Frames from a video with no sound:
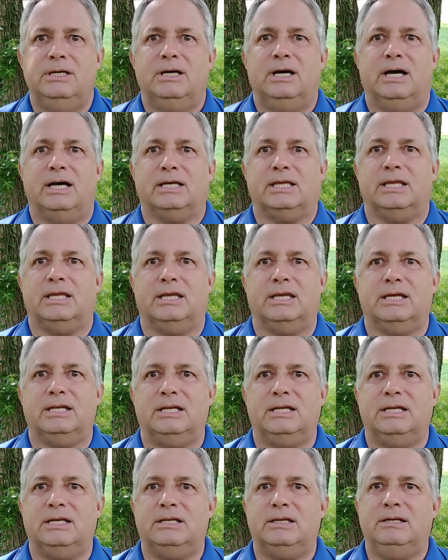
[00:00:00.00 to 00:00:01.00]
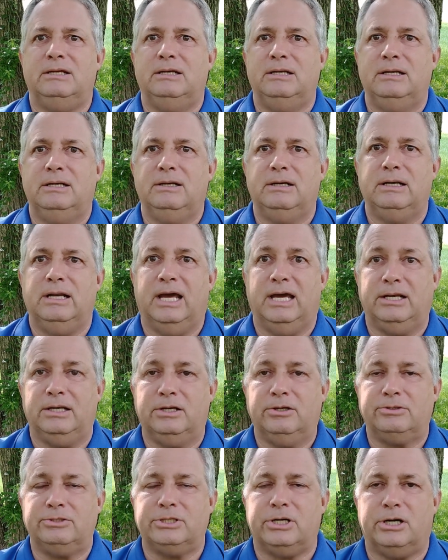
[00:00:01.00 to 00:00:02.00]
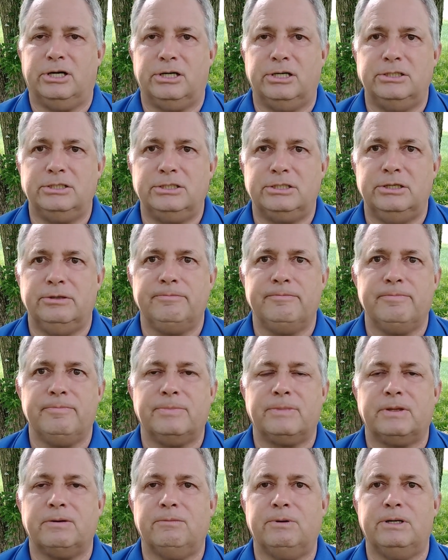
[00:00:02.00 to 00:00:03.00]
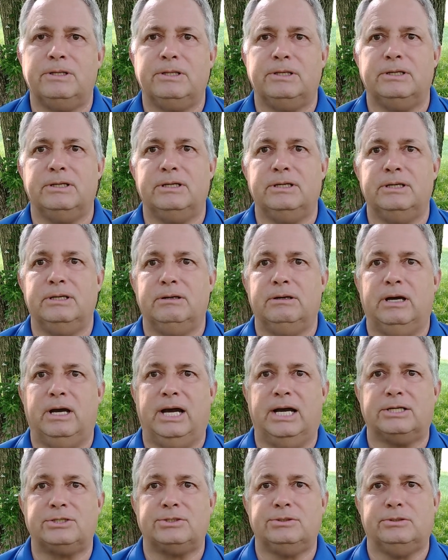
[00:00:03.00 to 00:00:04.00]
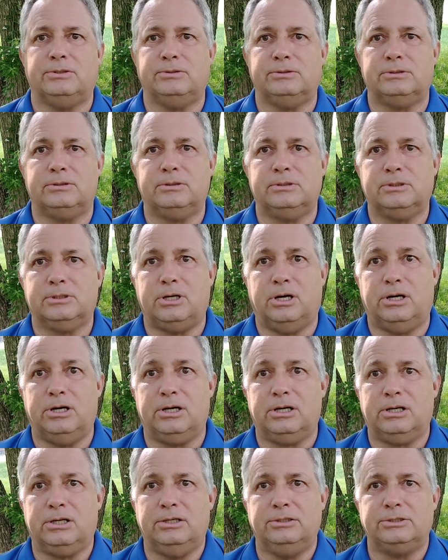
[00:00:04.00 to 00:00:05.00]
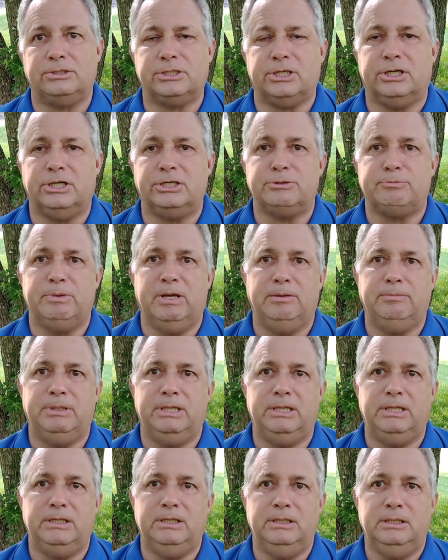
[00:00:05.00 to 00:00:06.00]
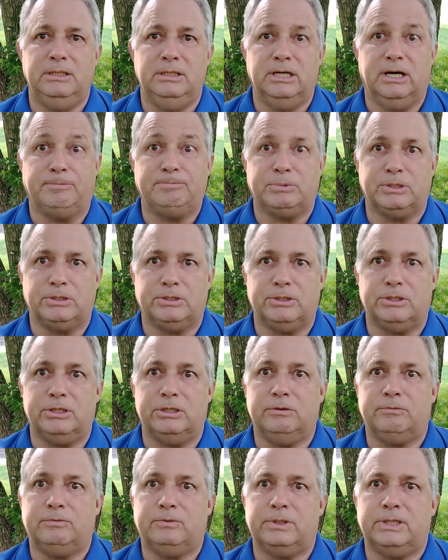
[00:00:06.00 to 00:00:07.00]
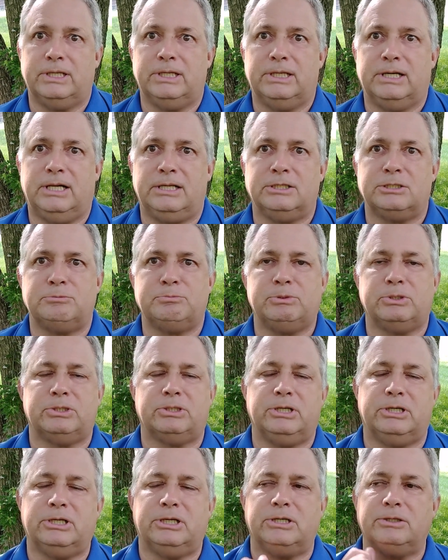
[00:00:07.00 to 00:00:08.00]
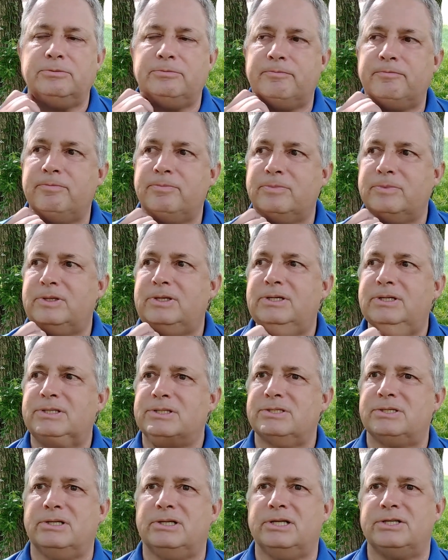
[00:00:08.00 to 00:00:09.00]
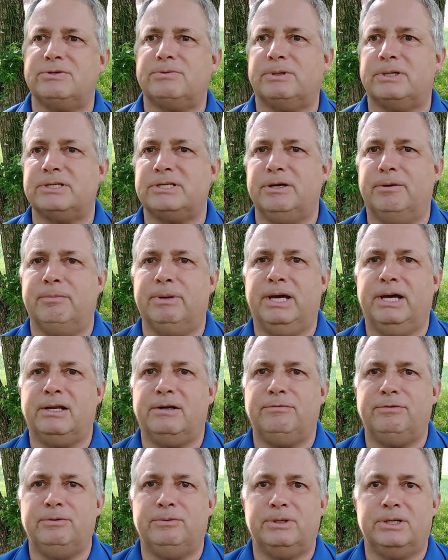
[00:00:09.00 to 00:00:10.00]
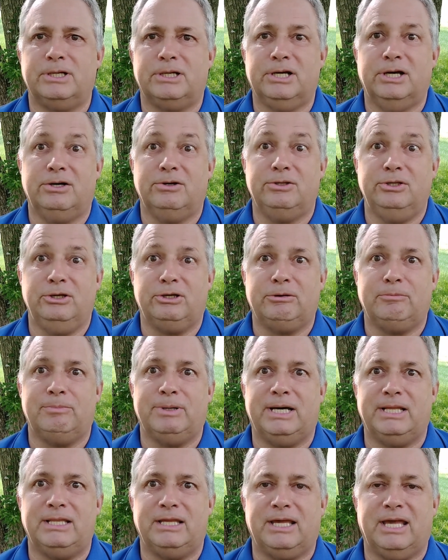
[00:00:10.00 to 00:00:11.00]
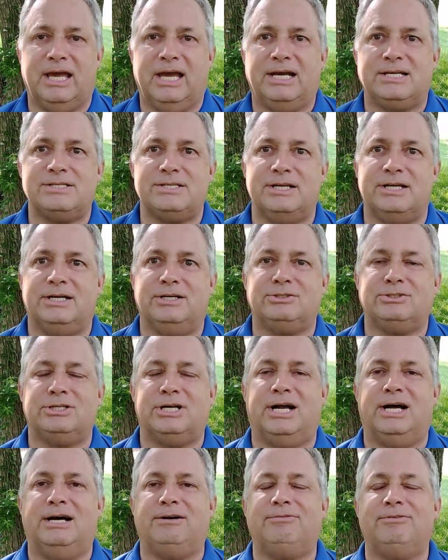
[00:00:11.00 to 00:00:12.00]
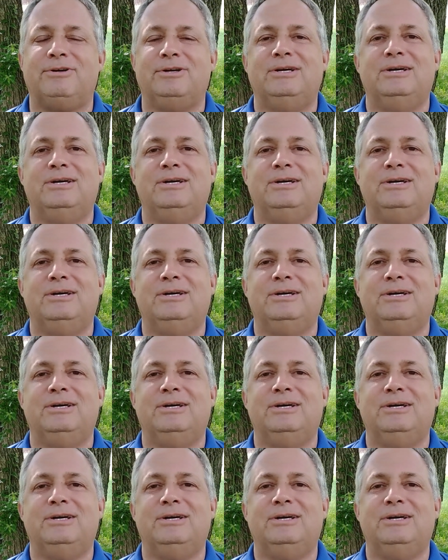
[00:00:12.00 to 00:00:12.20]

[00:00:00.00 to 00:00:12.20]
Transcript: I can get in at no charge, where the actual carload charge may be up to $30 or $40 per car. So let's work something out. If you want to go, you can buy the gas and I'll drive.